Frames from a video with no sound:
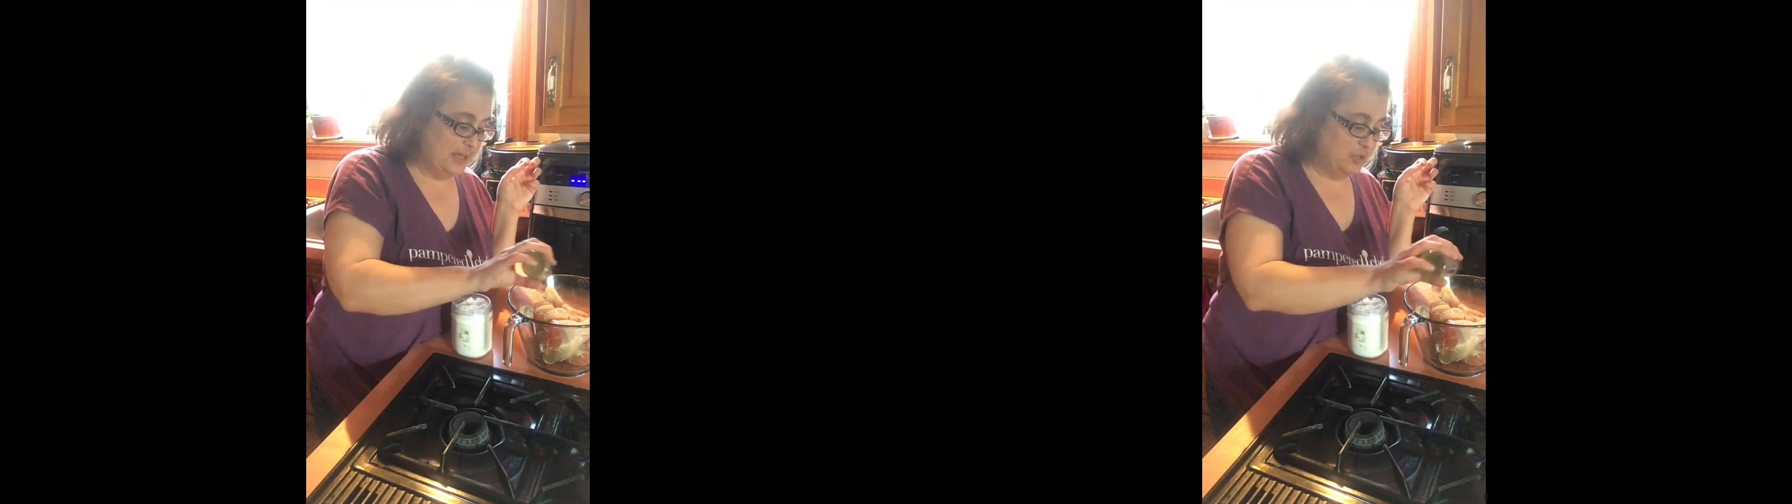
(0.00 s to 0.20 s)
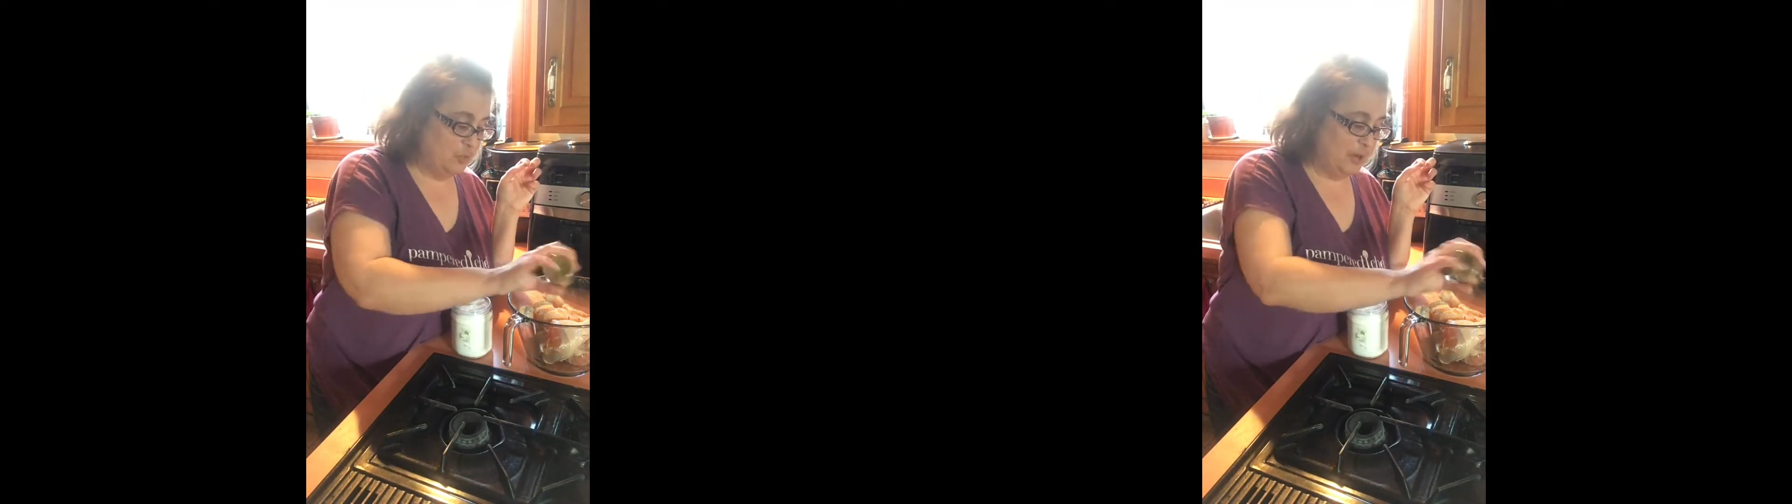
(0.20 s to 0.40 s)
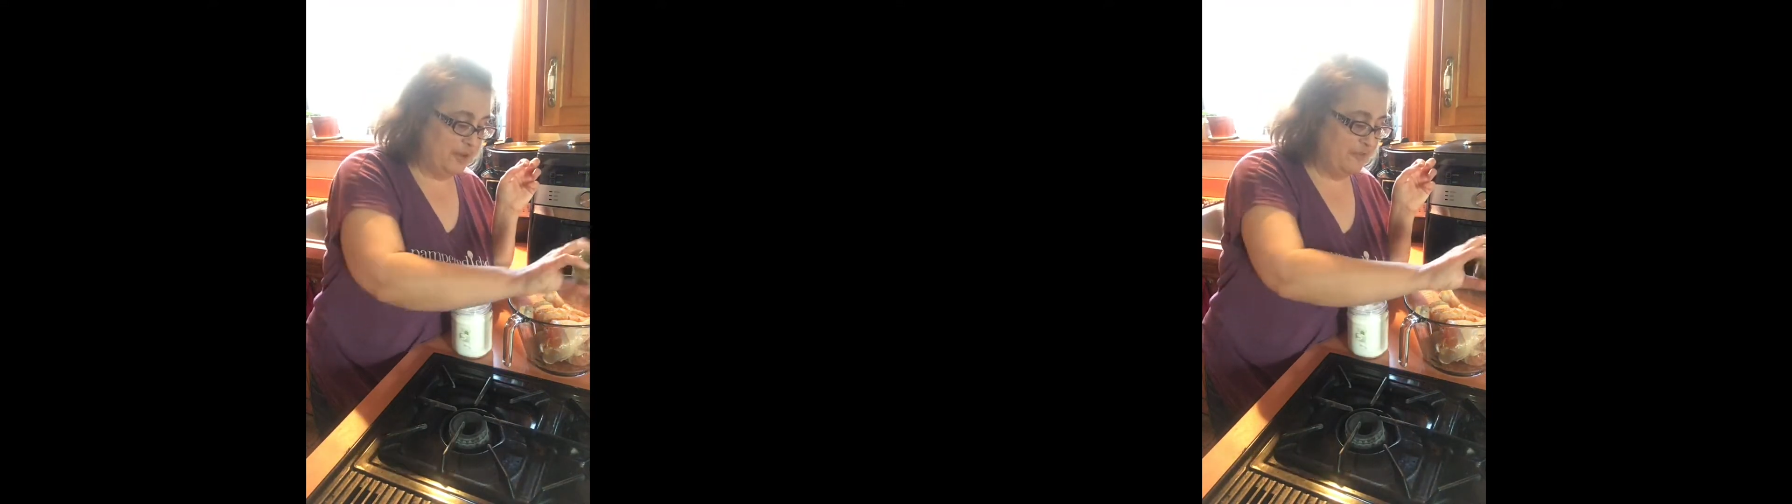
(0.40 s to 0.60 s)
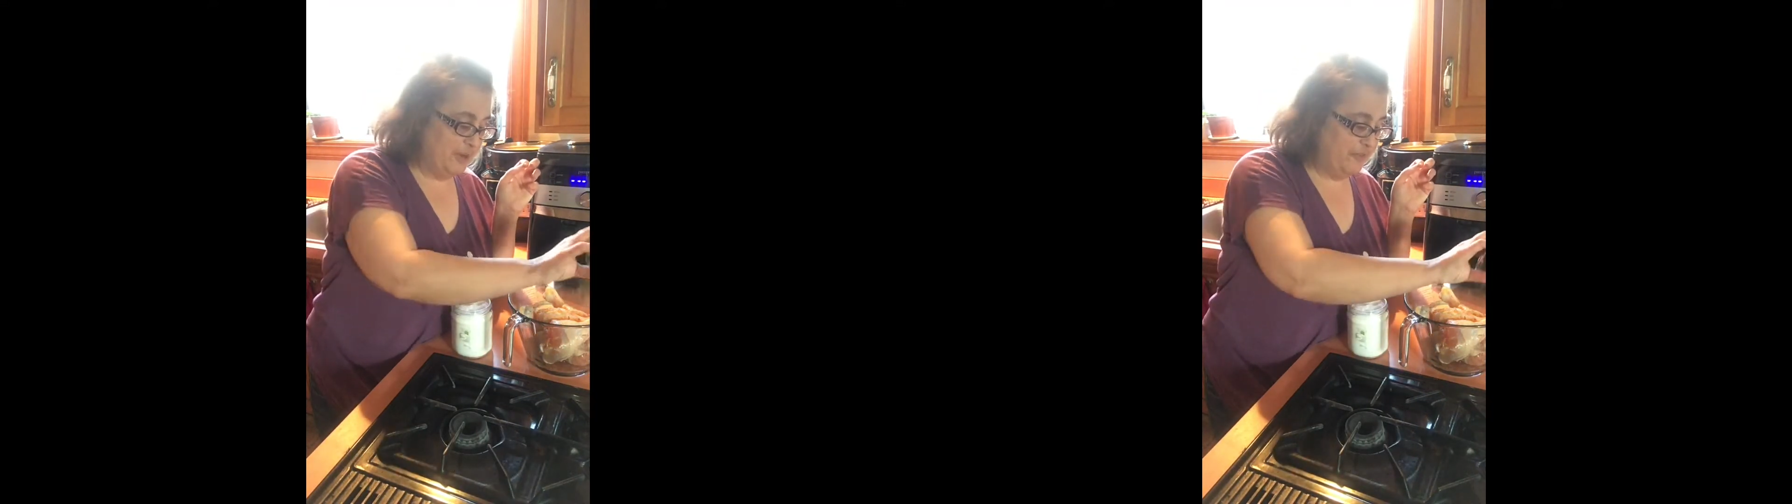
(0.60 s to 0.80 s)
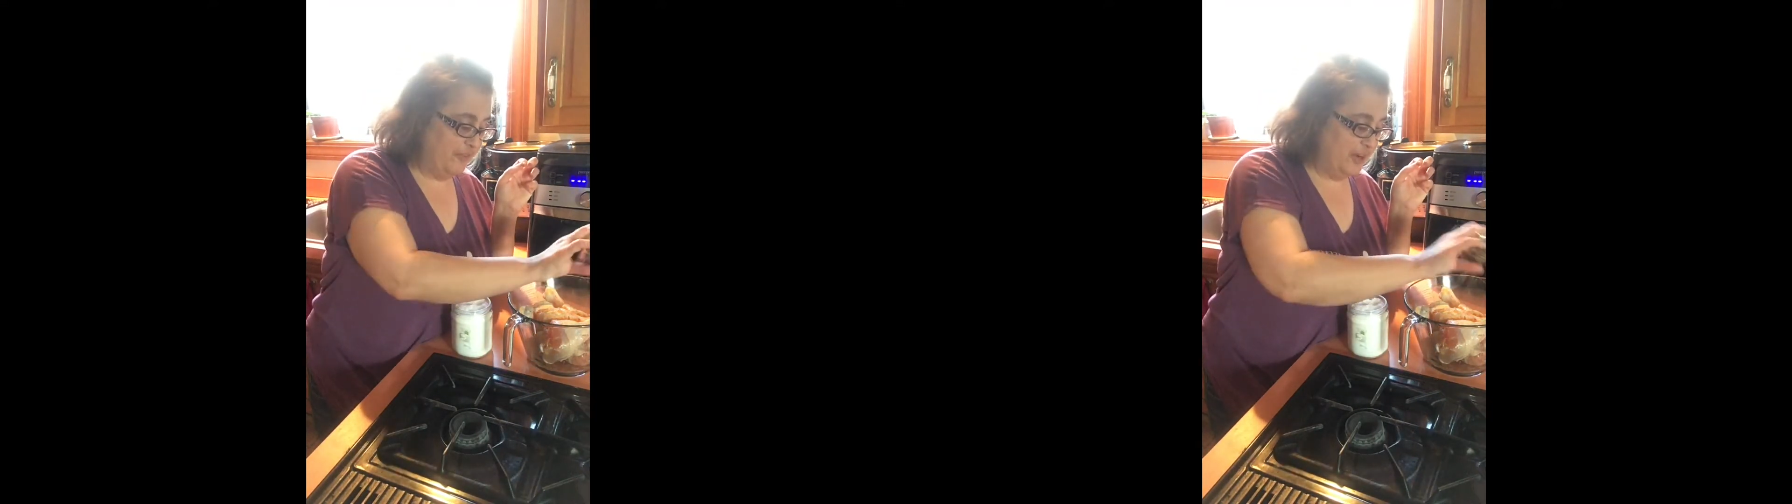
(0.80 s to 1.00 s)
is one of my
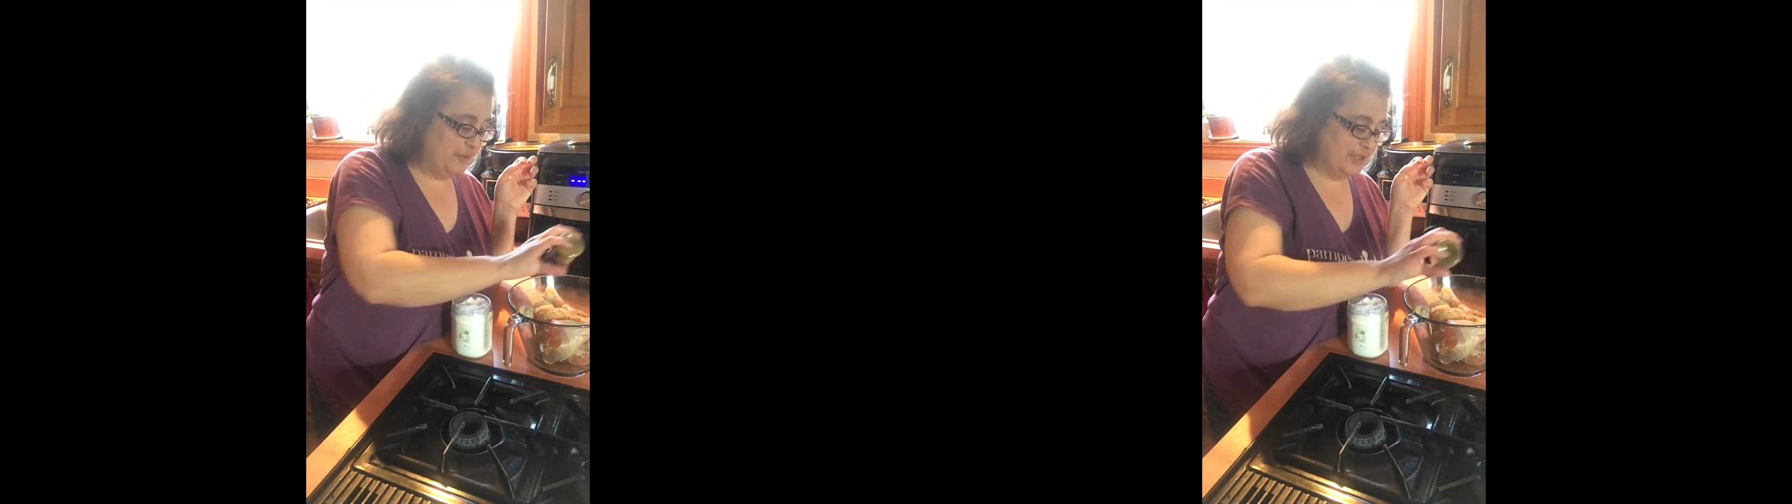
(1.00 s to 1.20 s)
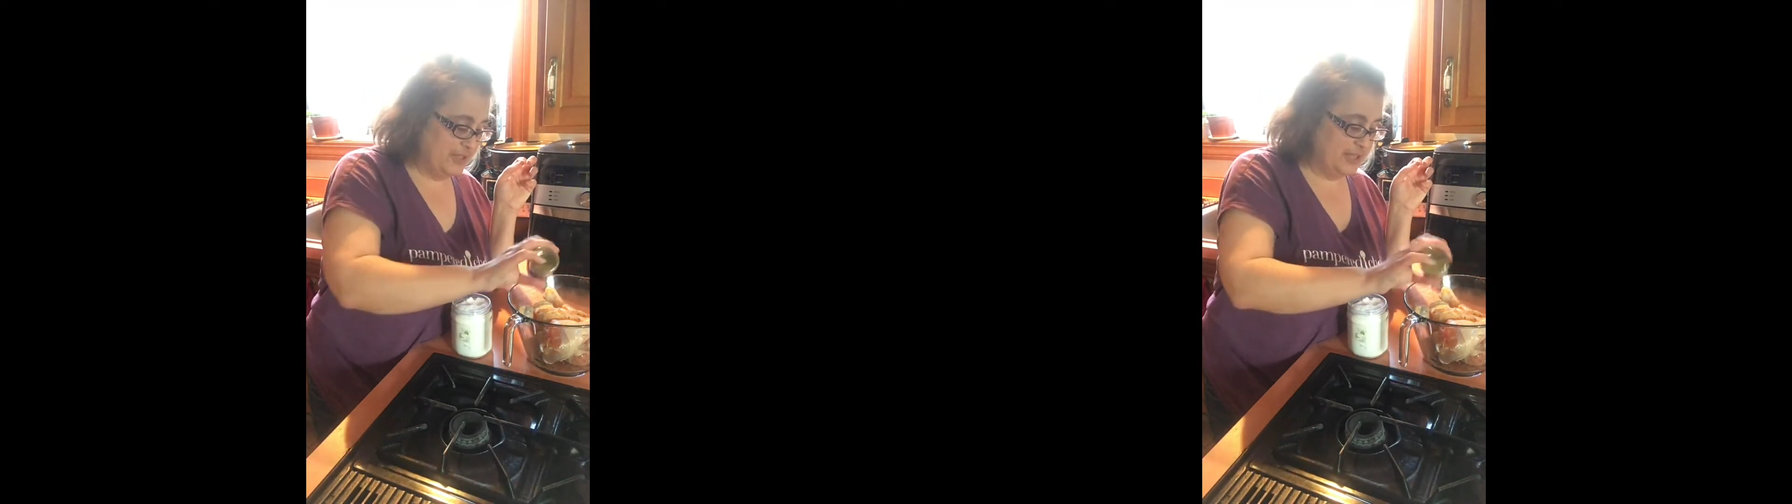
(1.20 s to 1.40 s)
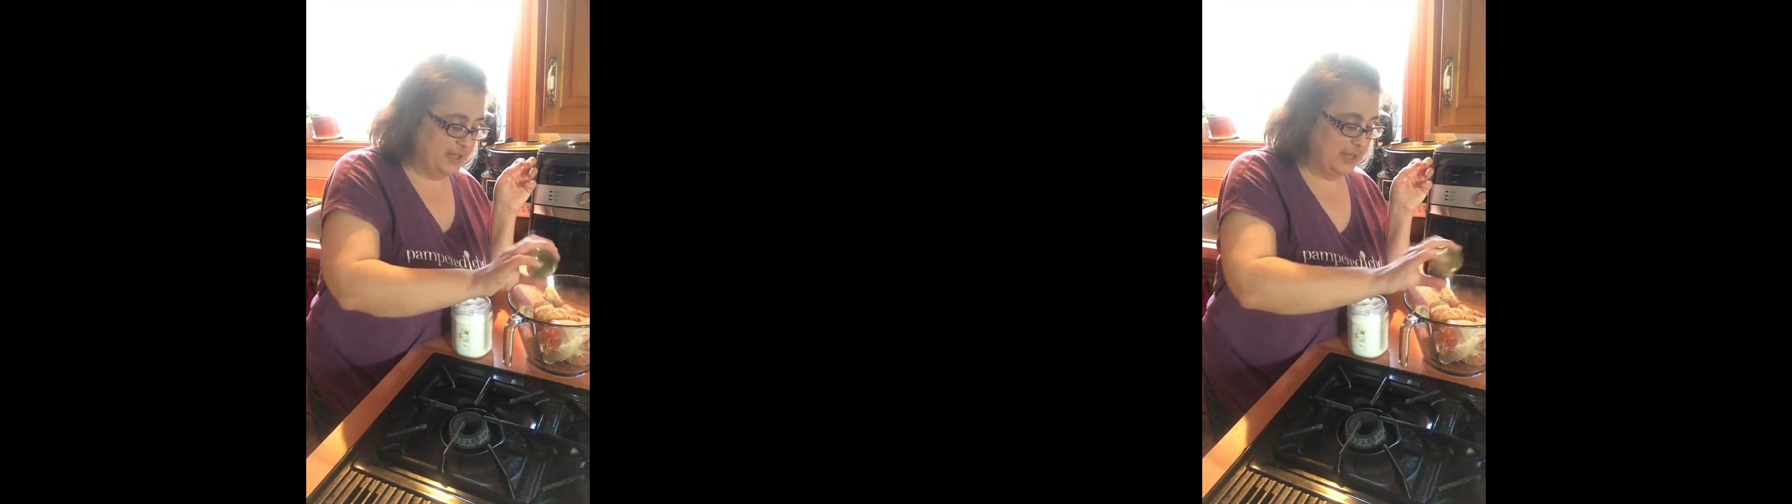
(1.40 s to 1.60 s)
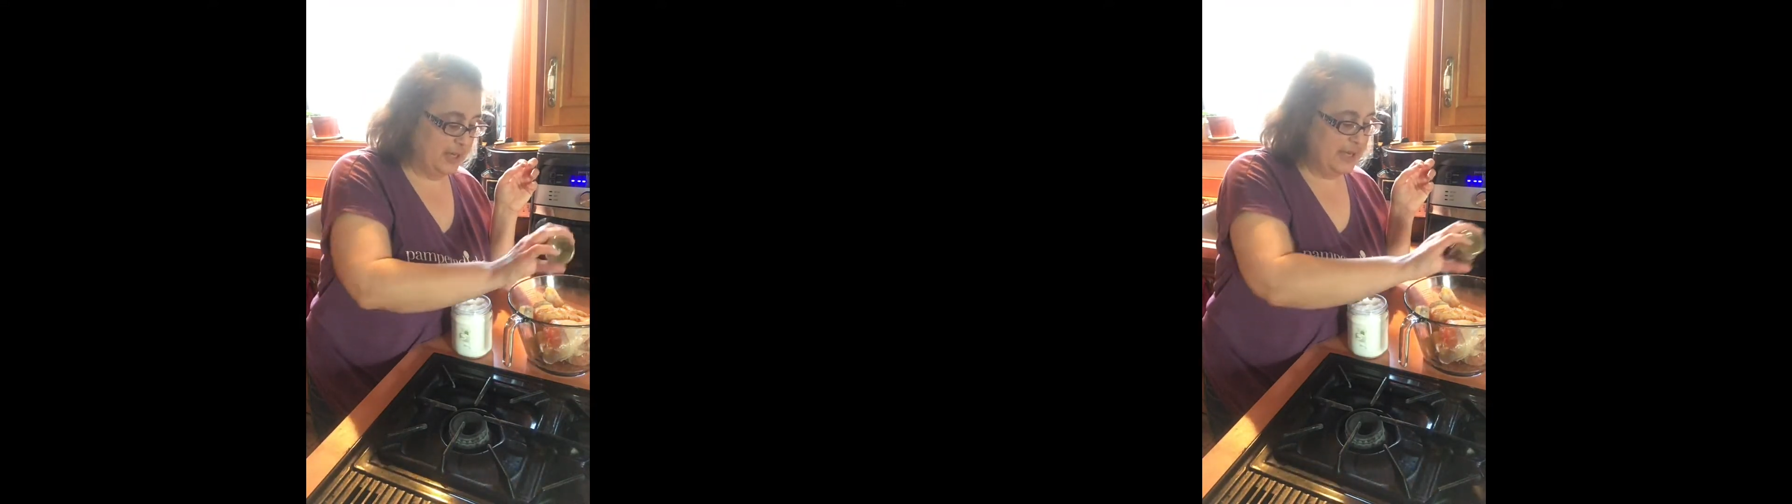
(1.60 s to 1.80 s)
favorite seasoning.